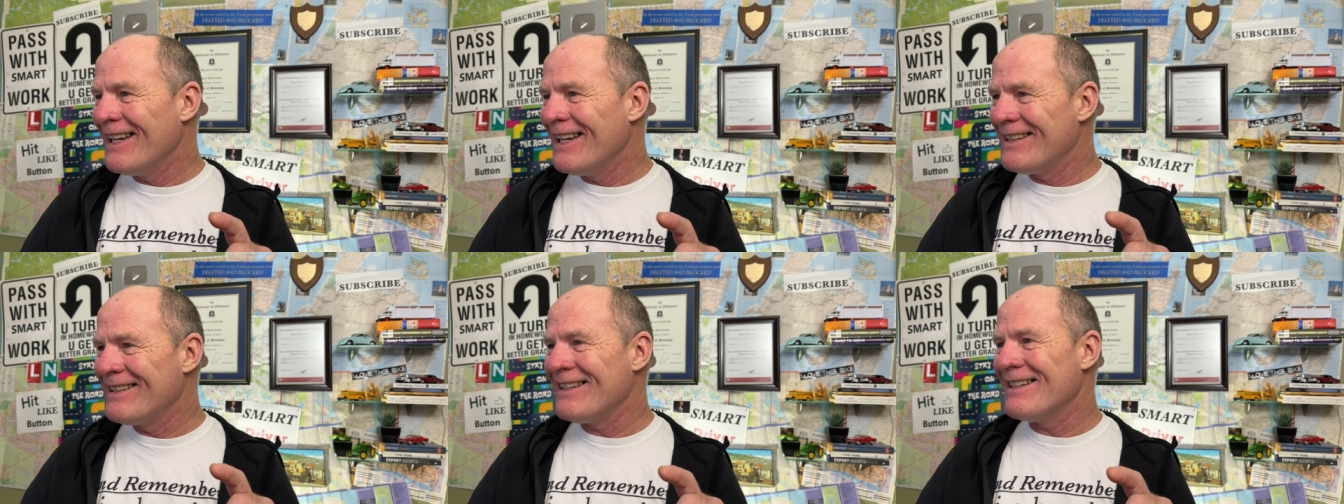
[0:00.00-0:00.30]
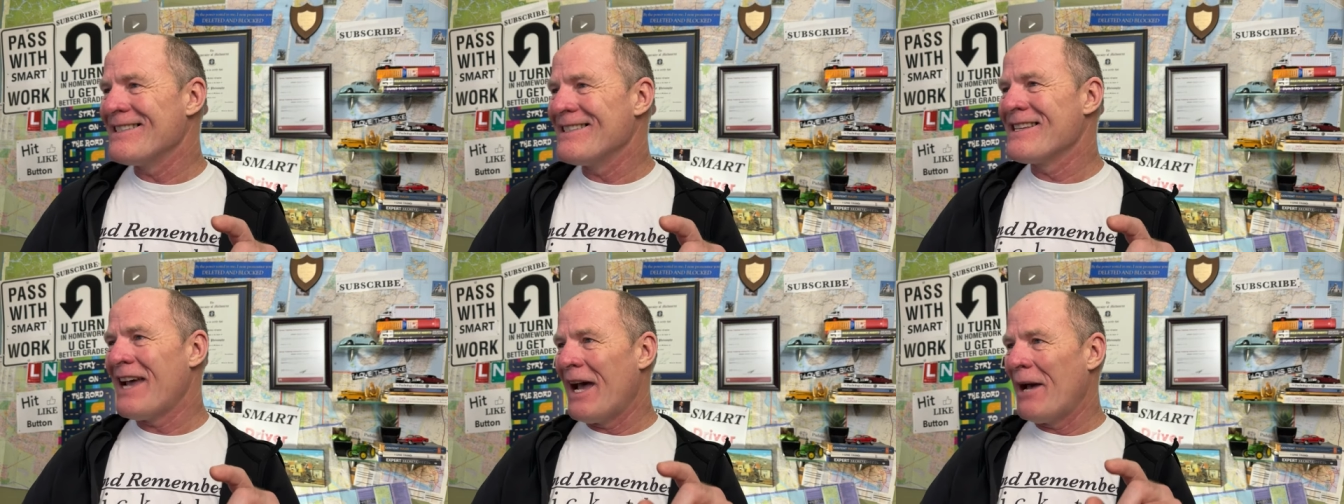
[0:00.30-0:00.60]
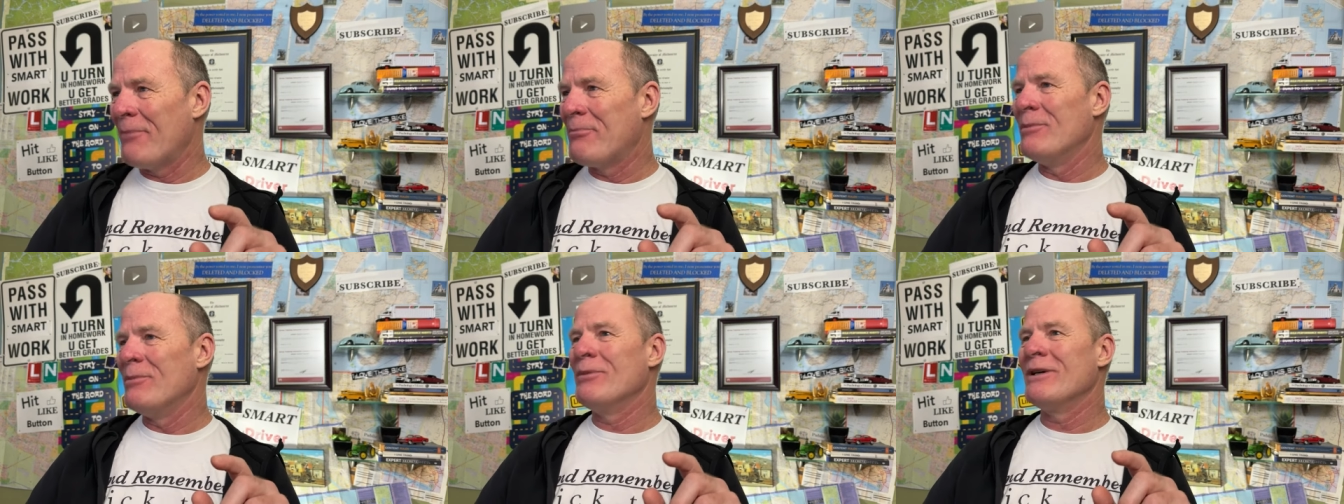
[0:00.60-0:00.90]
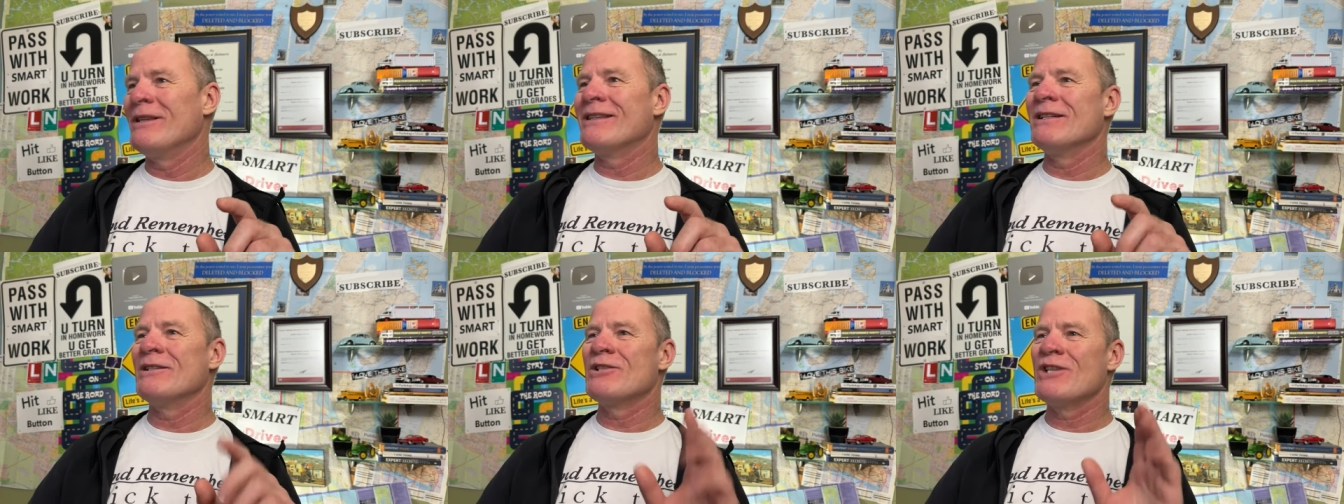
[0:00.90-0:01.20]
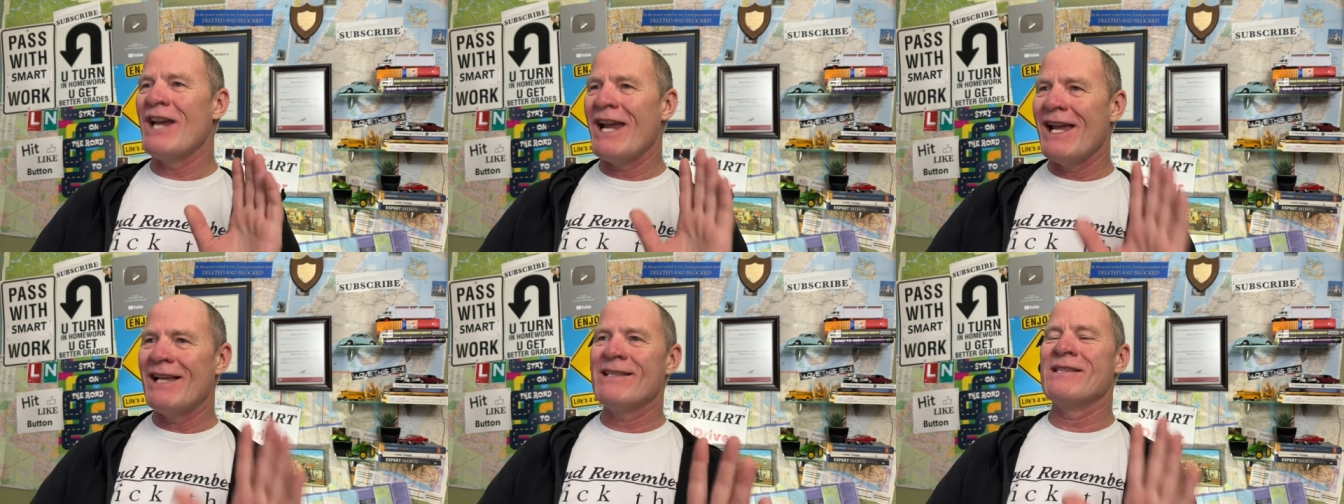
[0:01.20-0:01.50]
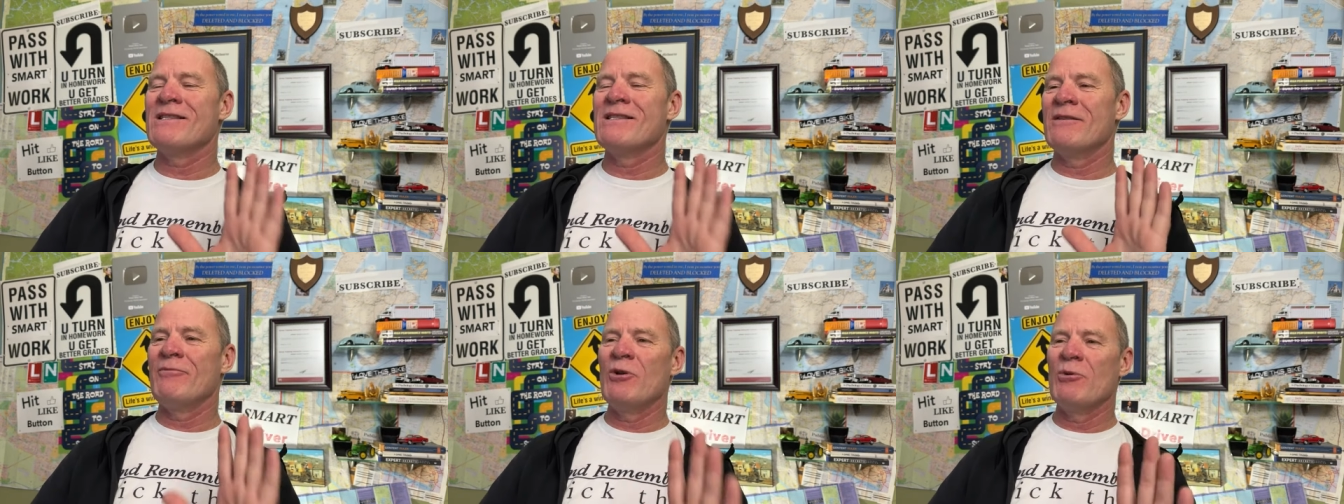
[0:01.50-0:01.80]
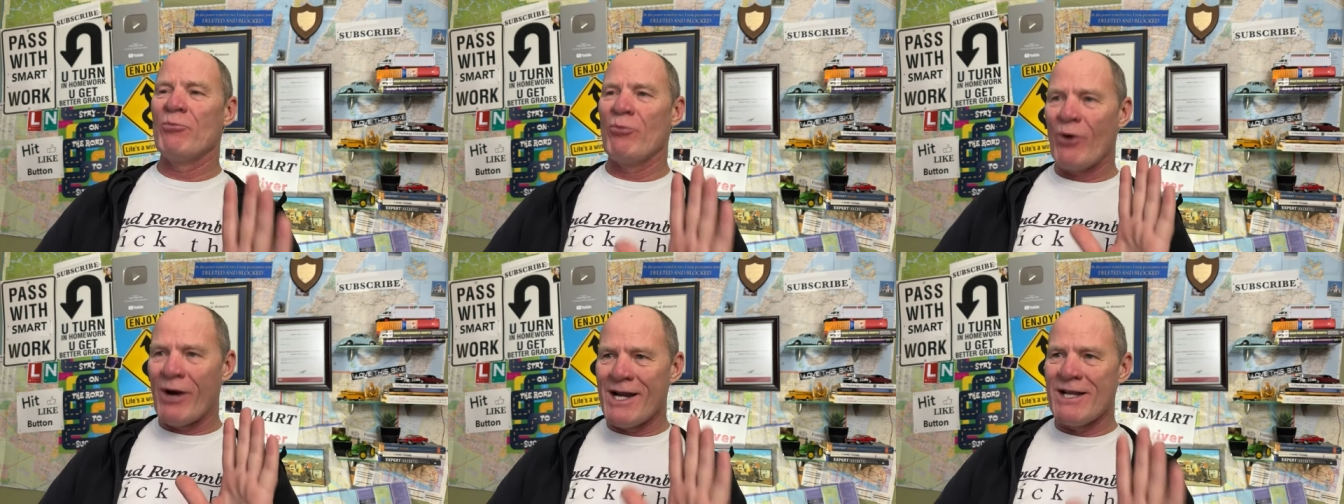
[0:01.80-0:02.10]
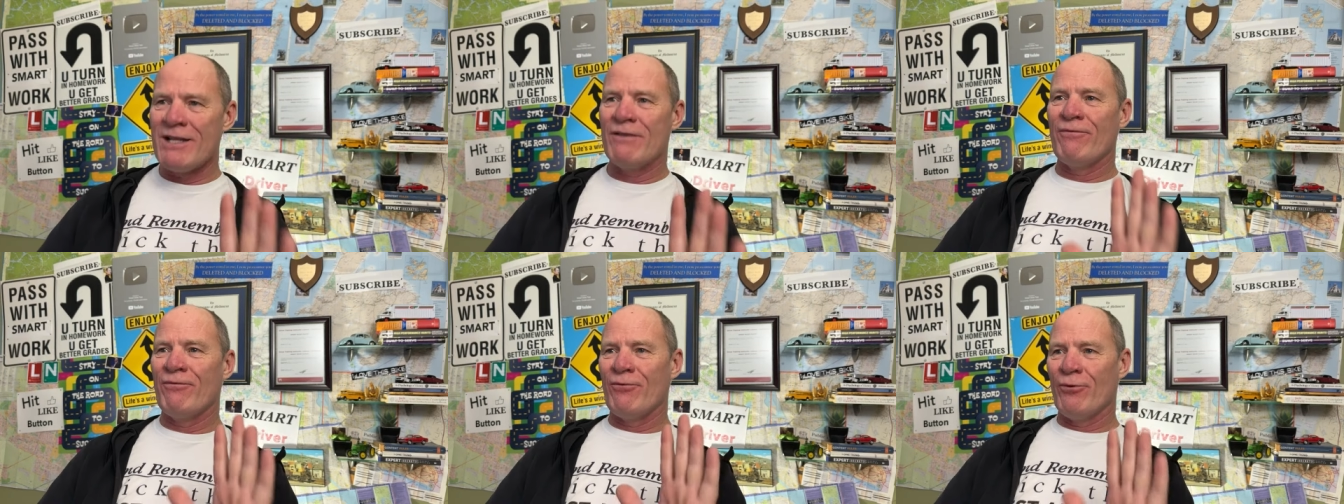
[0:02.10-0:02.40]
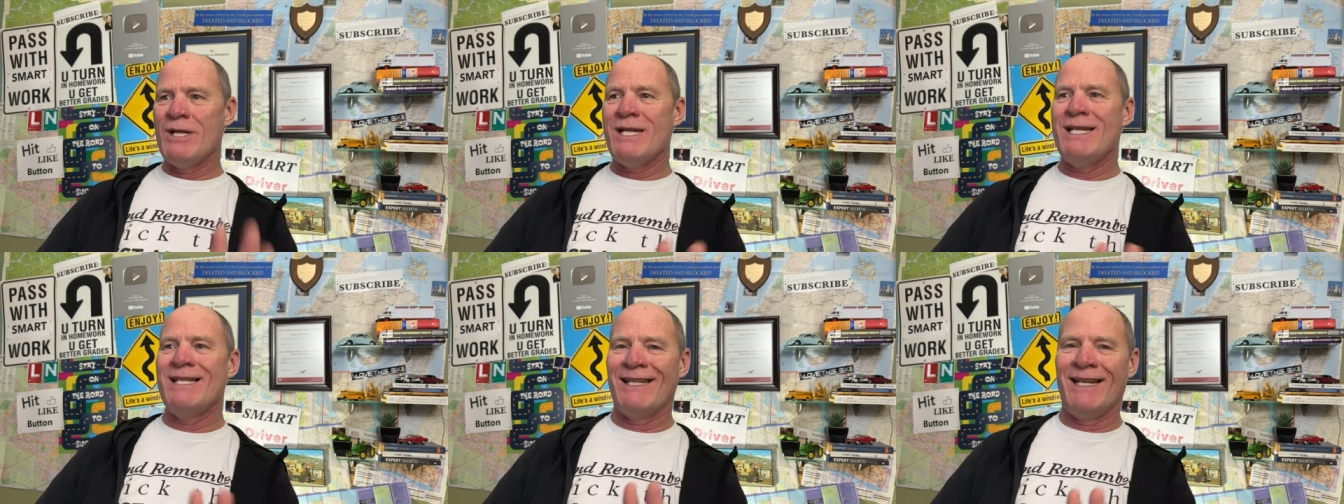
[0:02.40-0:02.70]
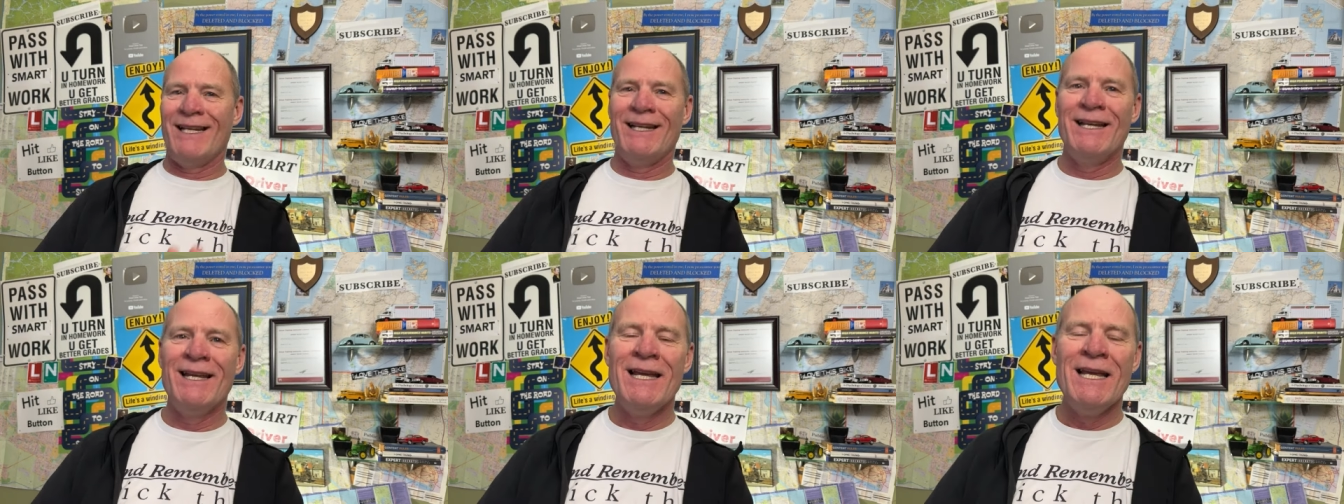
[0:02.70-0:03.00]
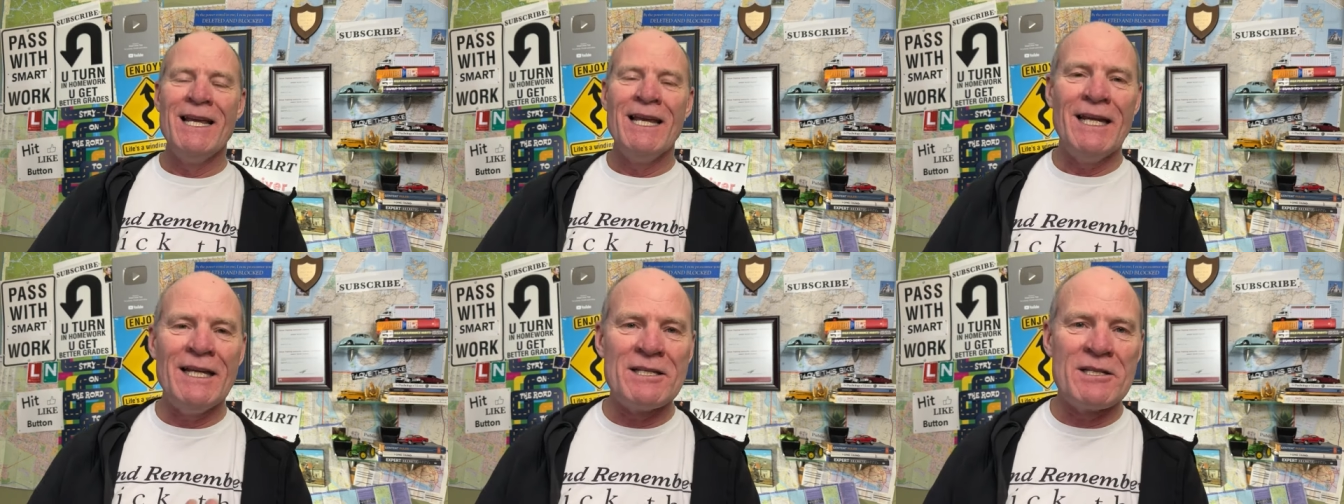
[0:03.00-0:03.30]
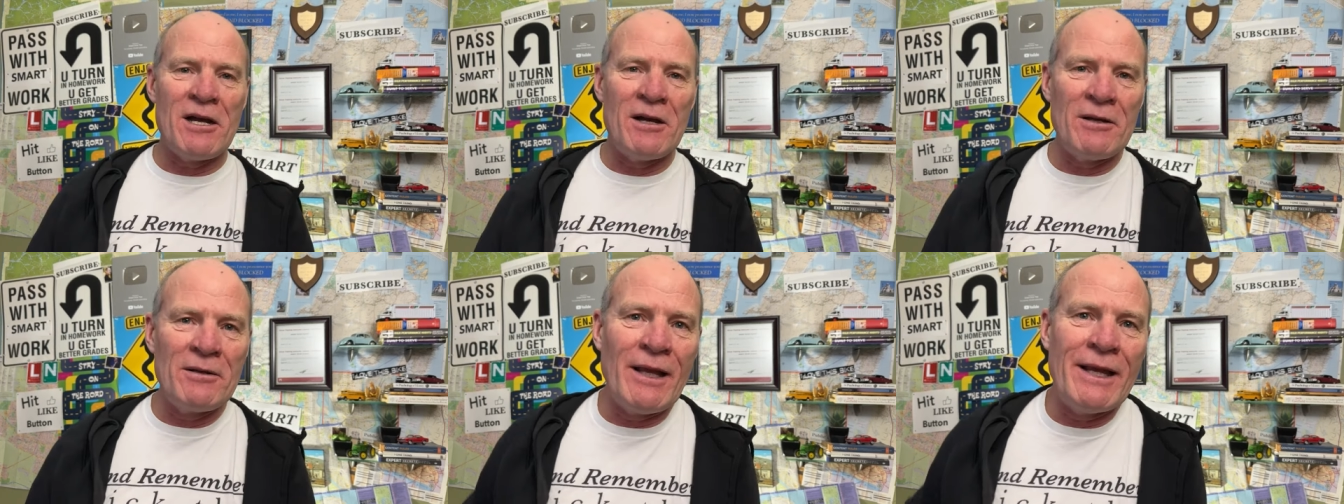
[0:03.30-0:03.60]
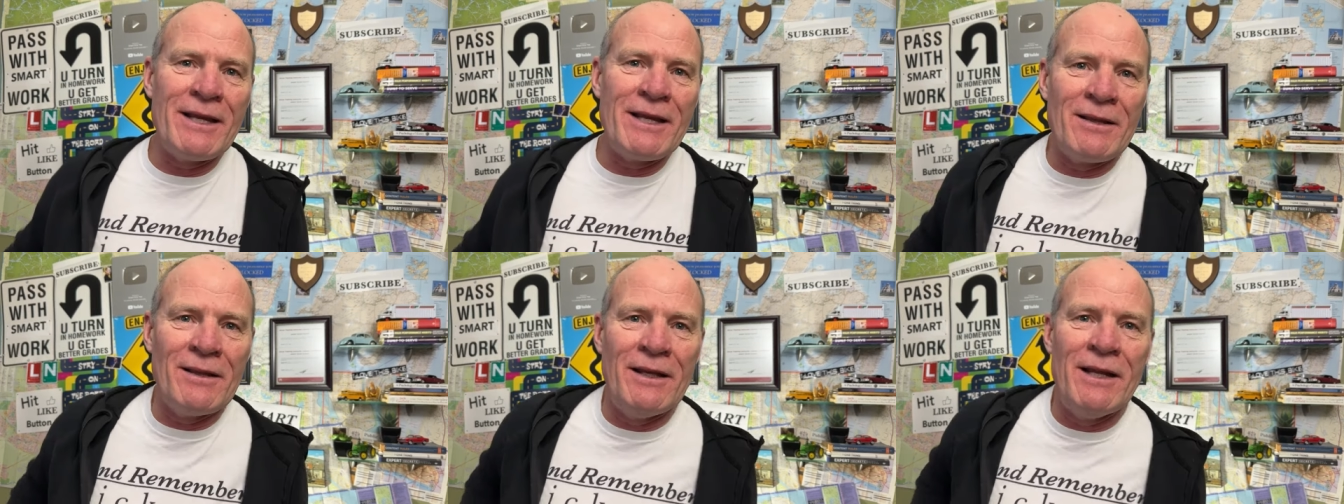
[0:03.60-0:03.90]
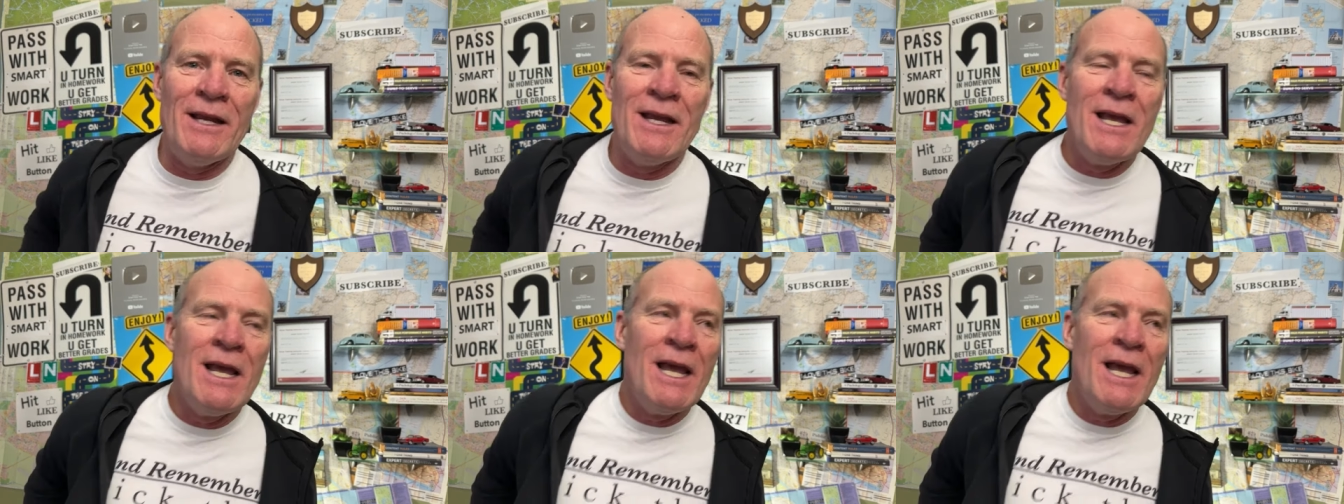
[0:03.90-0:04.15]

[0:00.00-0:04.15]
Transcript: it does happen, but the chances of your brakes freezing is unlikely.